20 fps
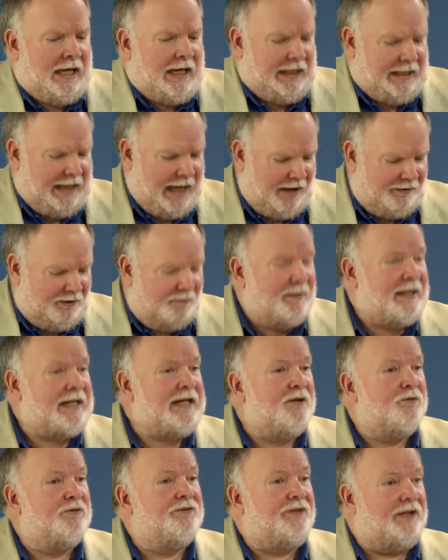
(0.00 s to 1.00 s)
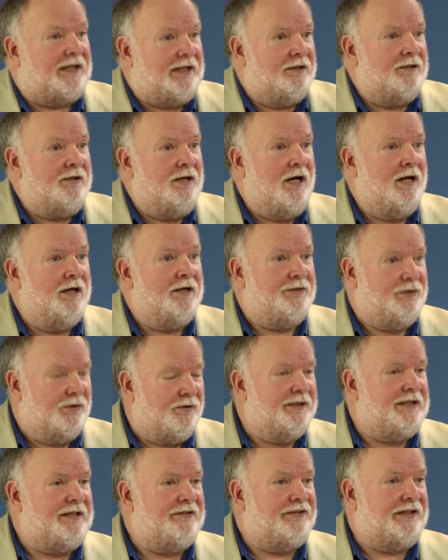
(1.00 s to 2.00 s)
Now, the media was there
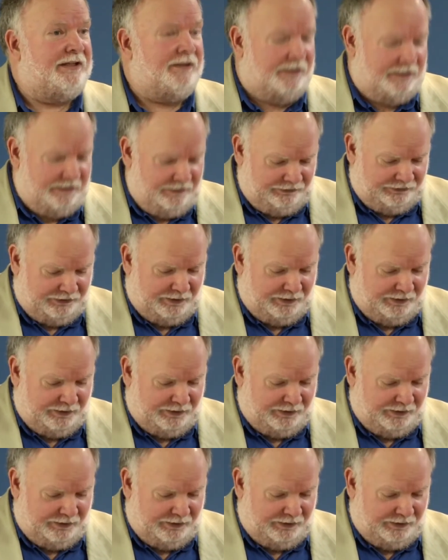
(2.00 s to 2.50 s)
during these hearings.